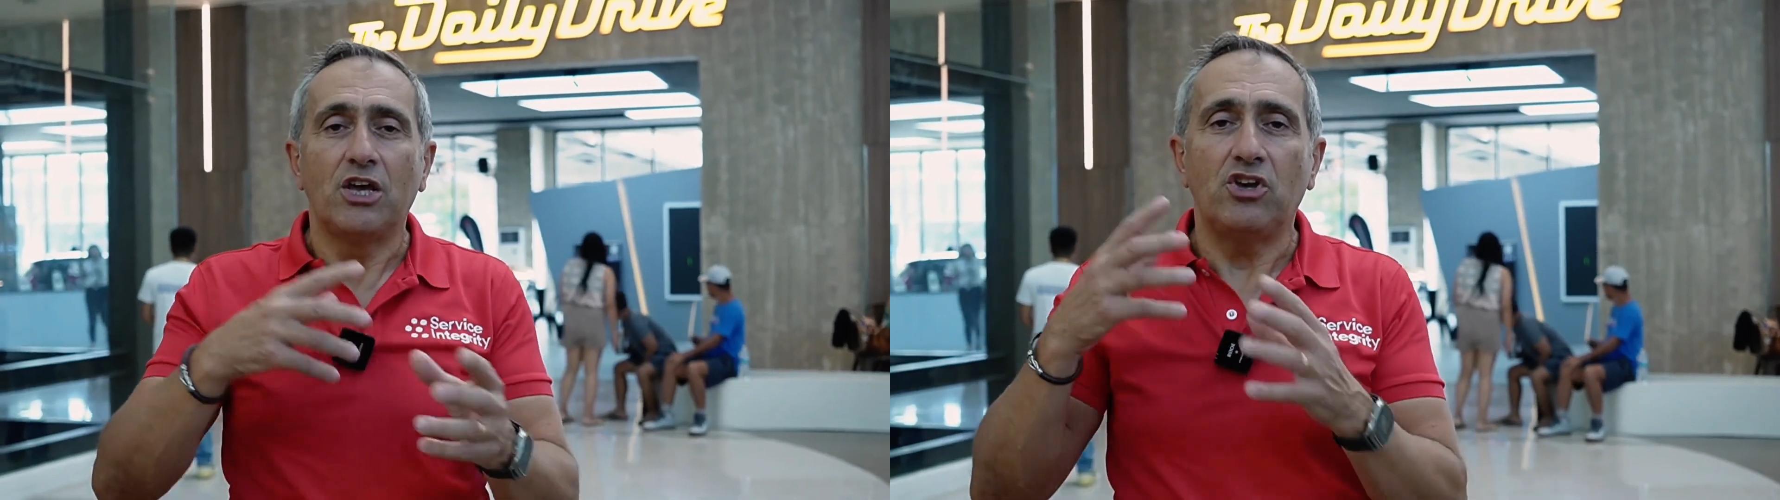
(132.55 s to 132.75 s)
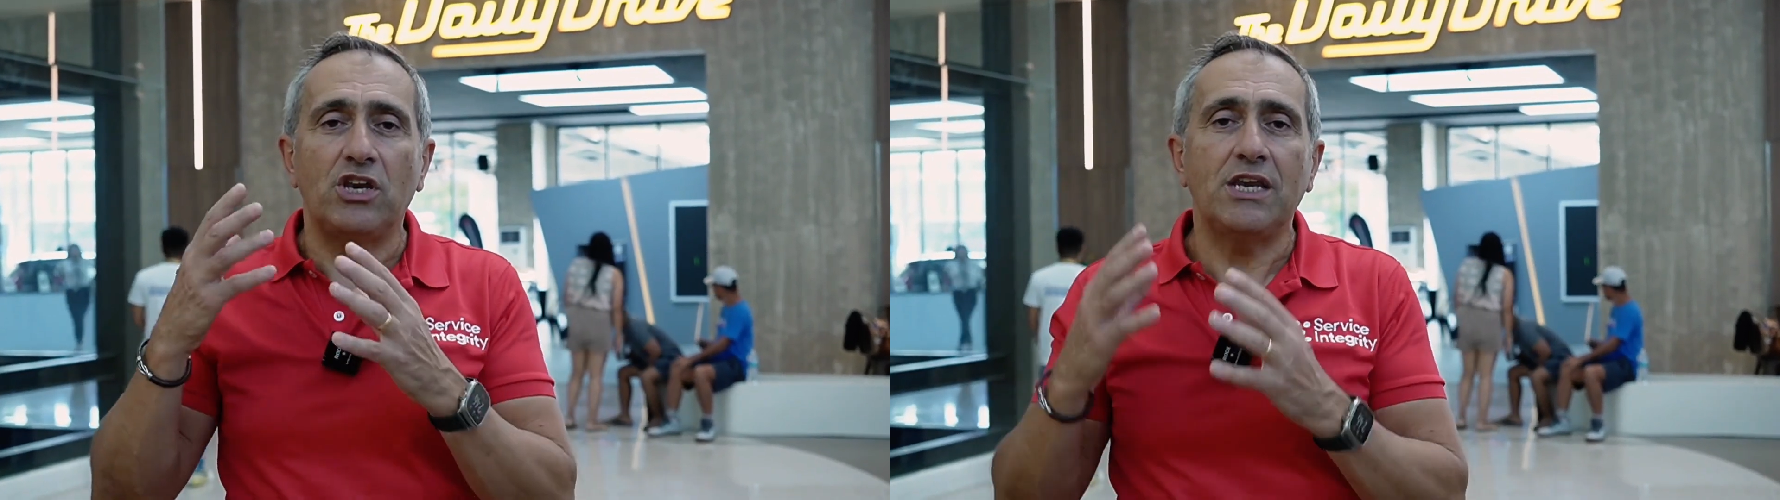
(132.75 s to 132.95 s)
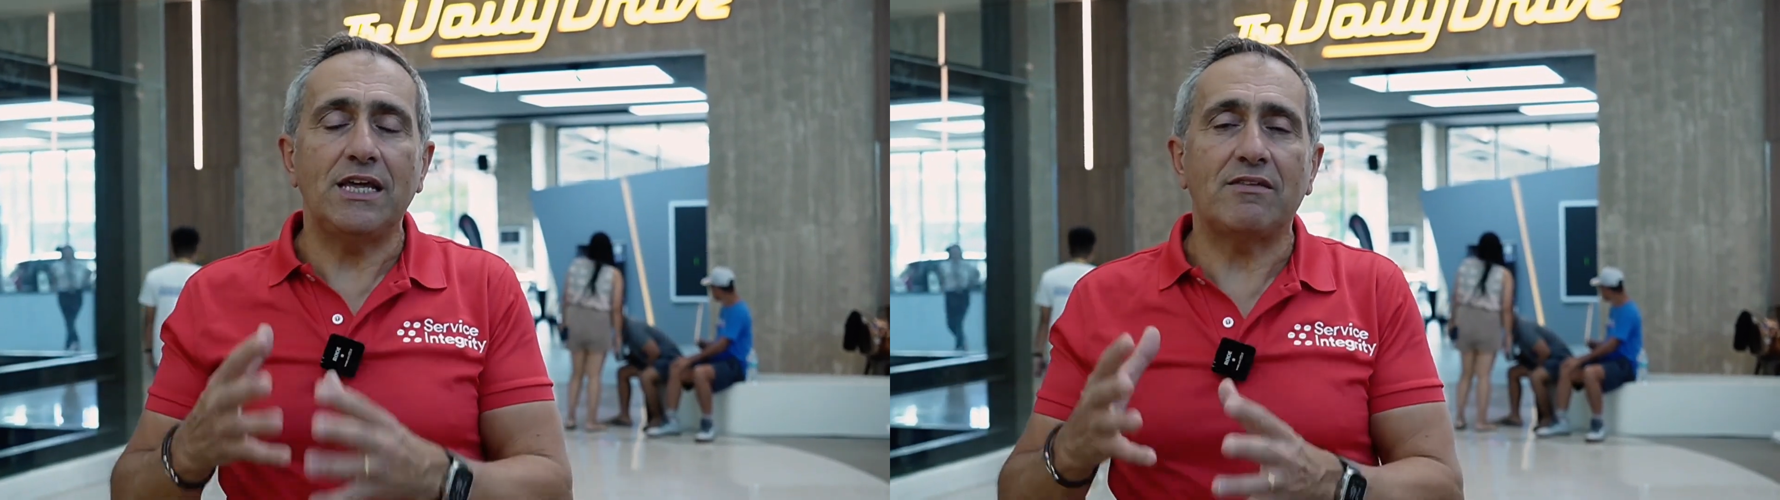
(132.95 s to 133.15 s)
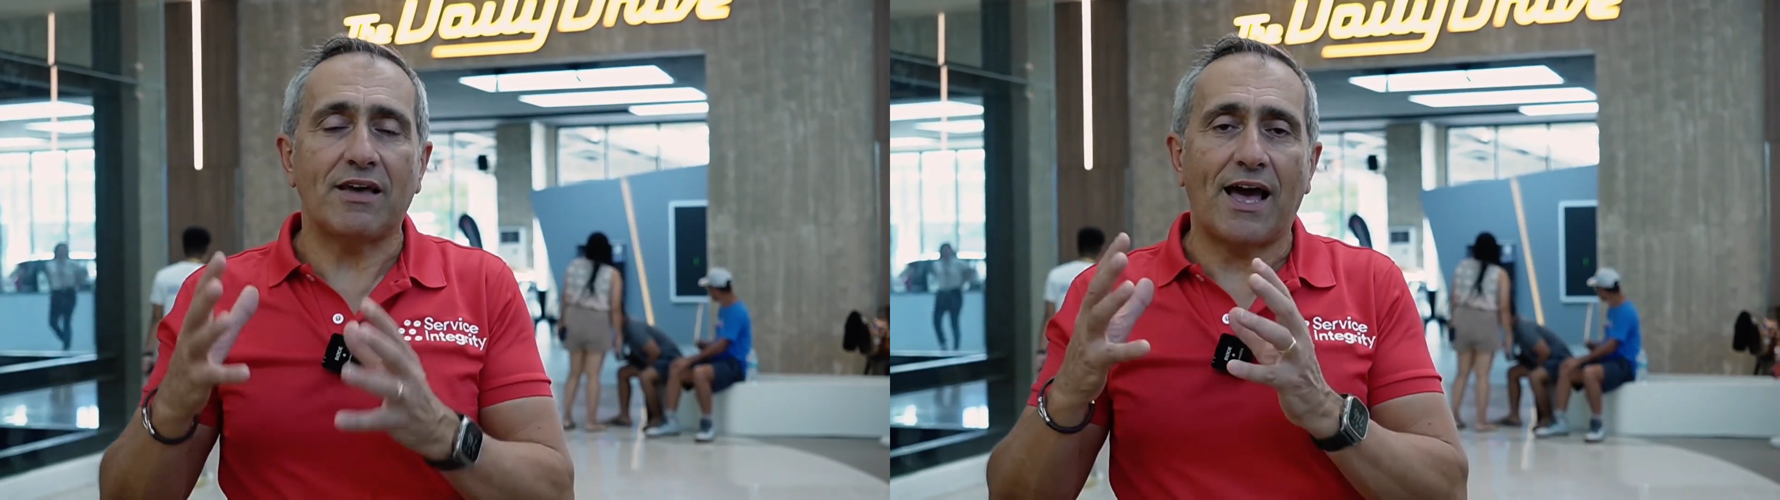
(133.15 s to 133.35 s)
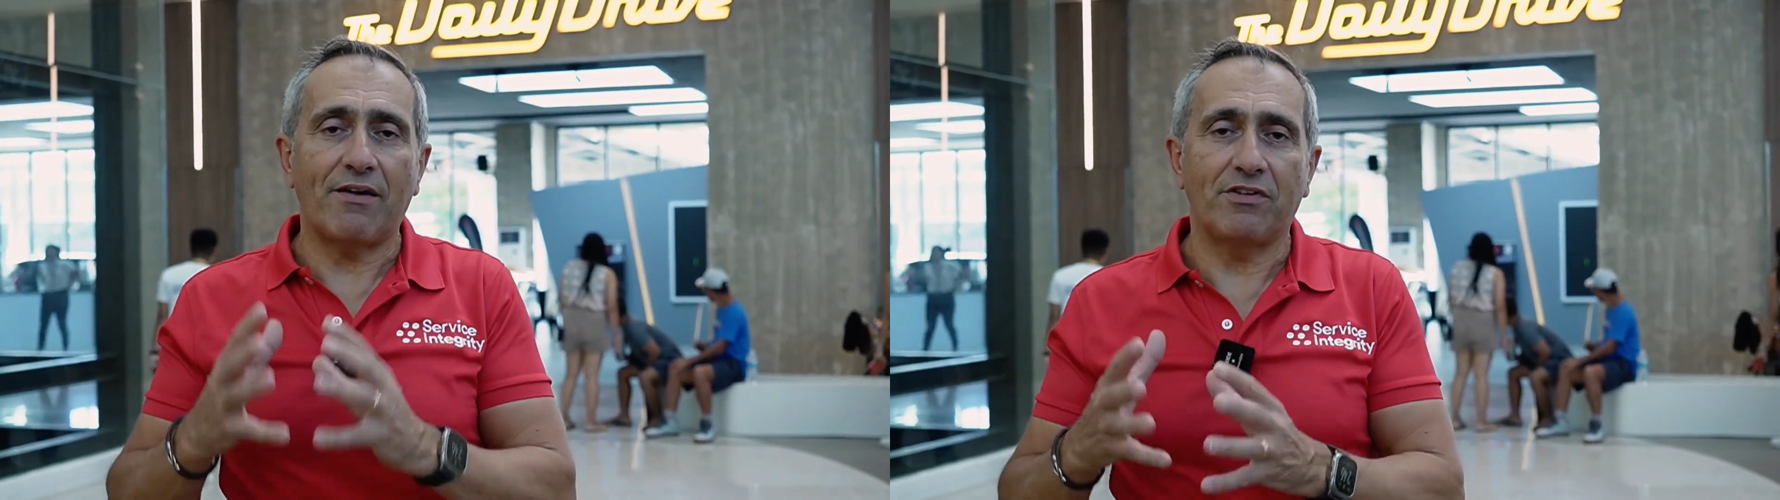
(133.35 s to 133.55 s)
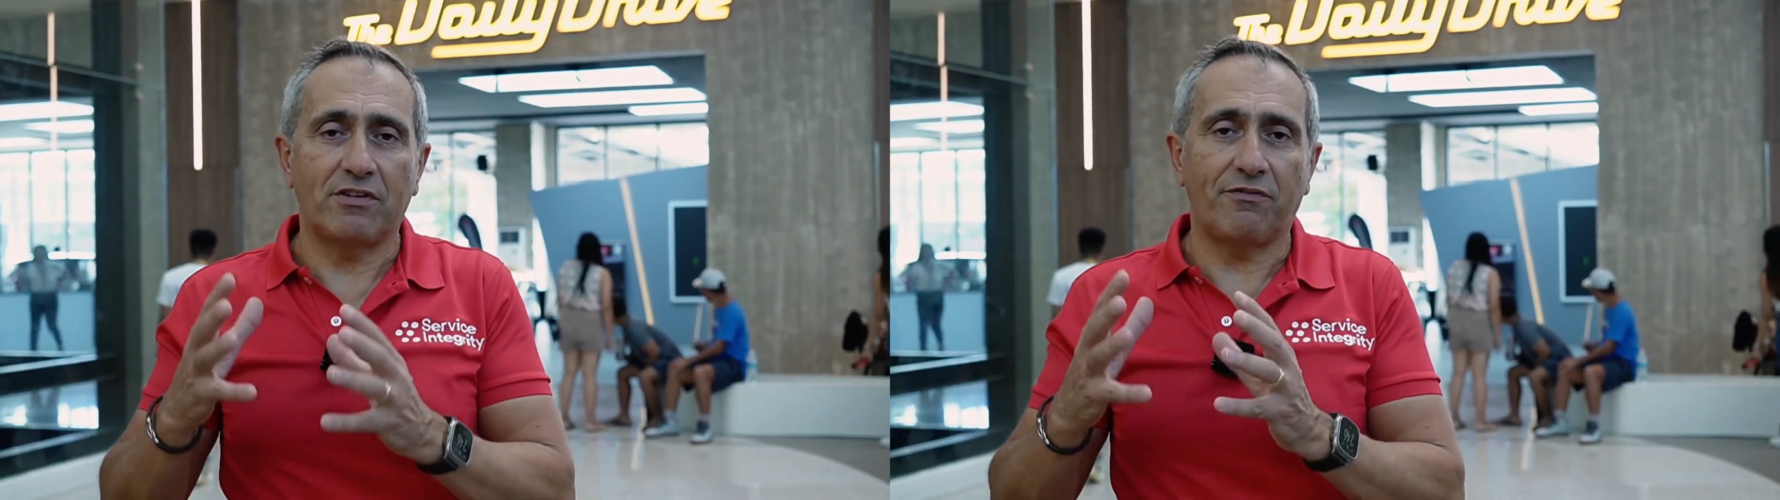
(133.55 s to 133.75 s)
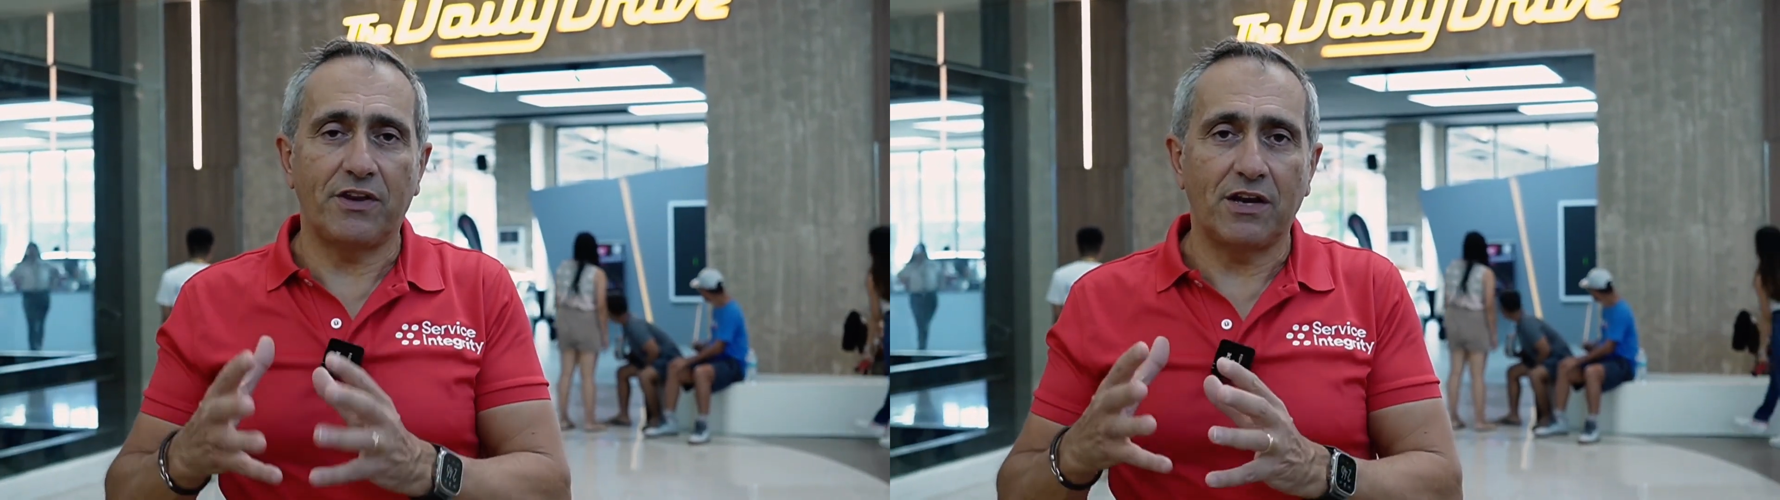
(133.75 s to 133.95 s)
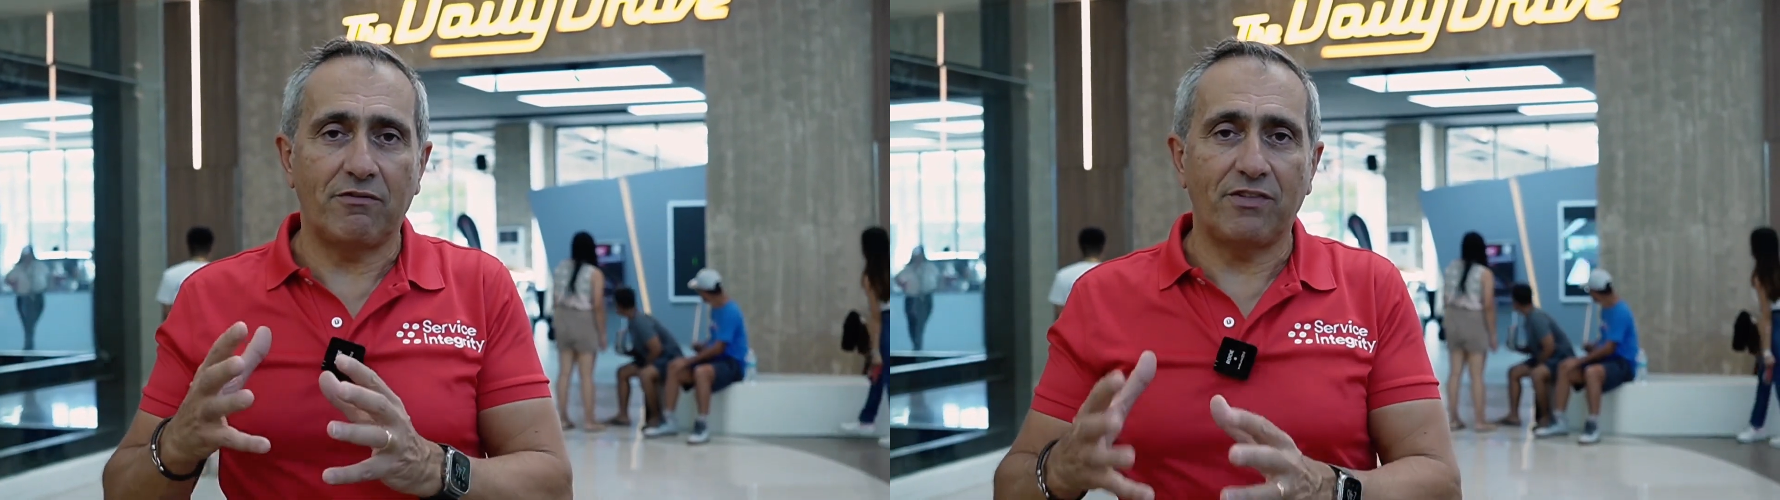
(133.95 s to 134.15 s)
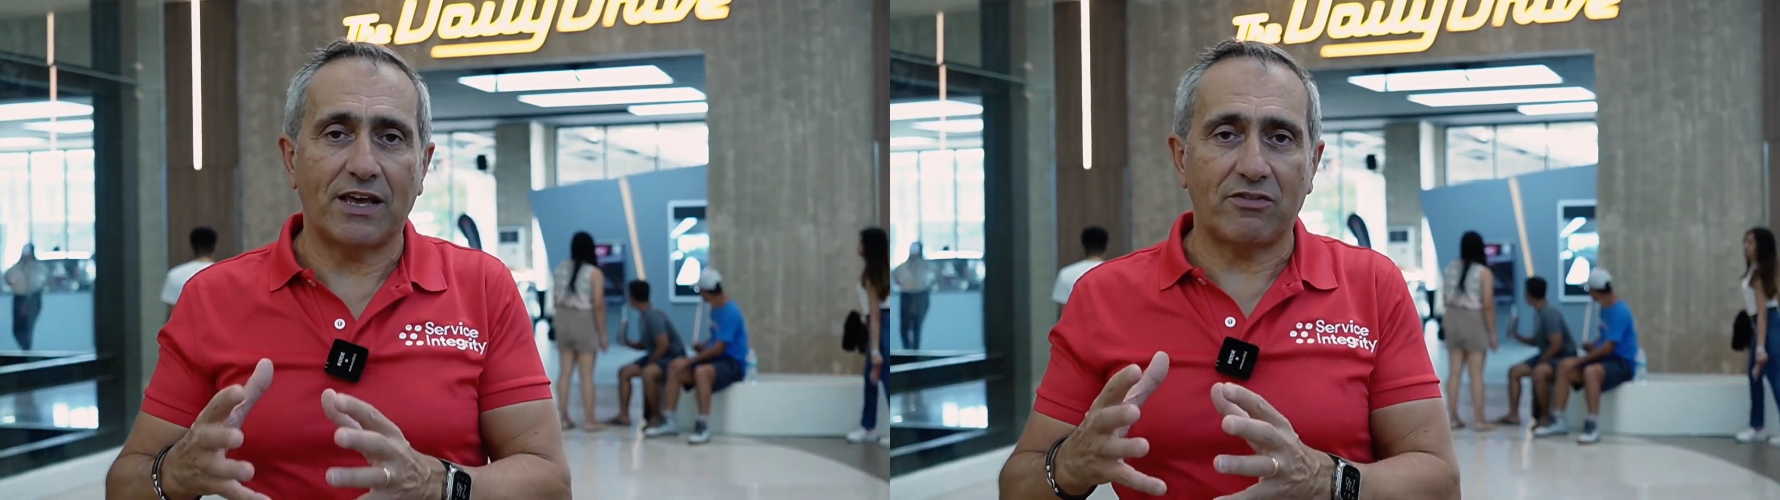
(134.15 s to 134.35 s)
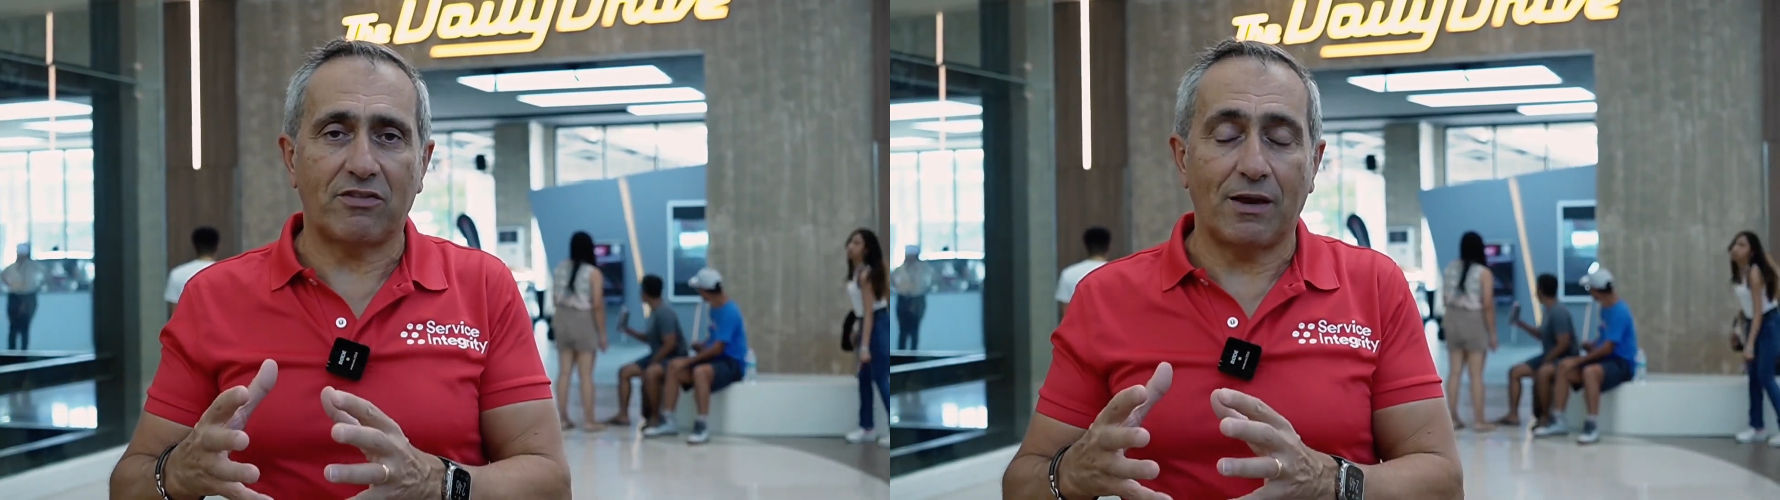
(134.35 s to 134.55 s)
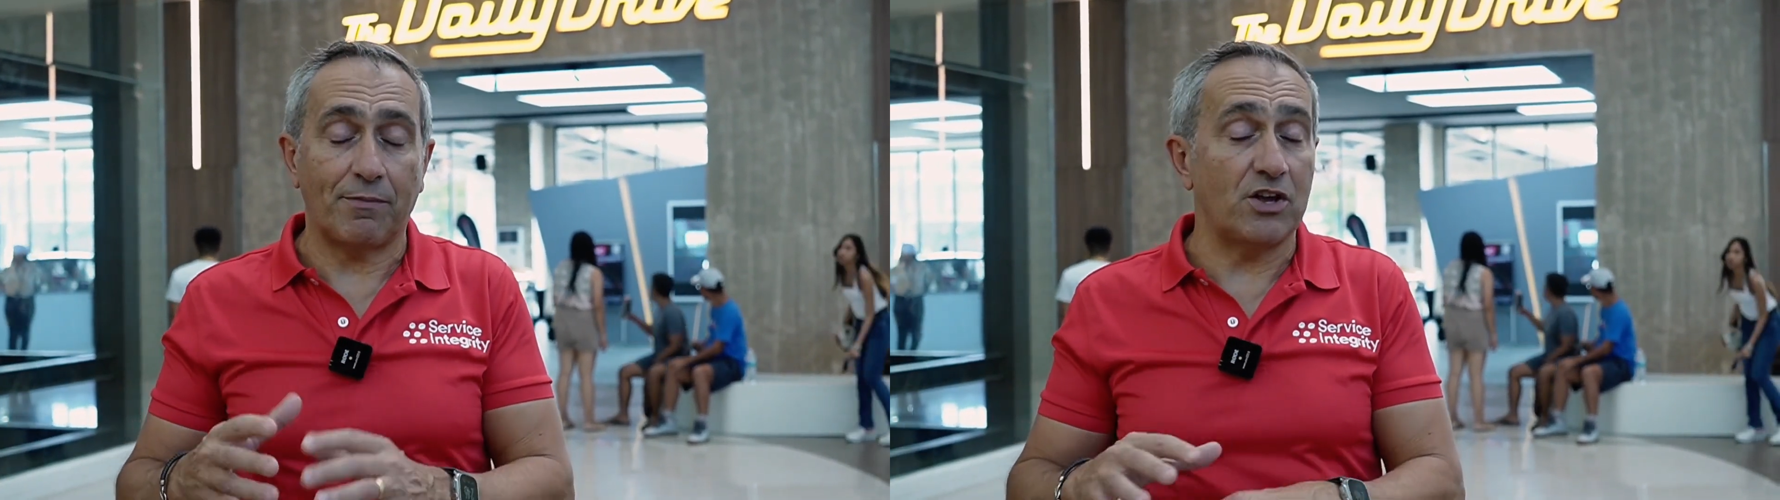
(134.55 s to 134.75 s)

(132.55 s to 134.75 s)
you need to have a definitive next step.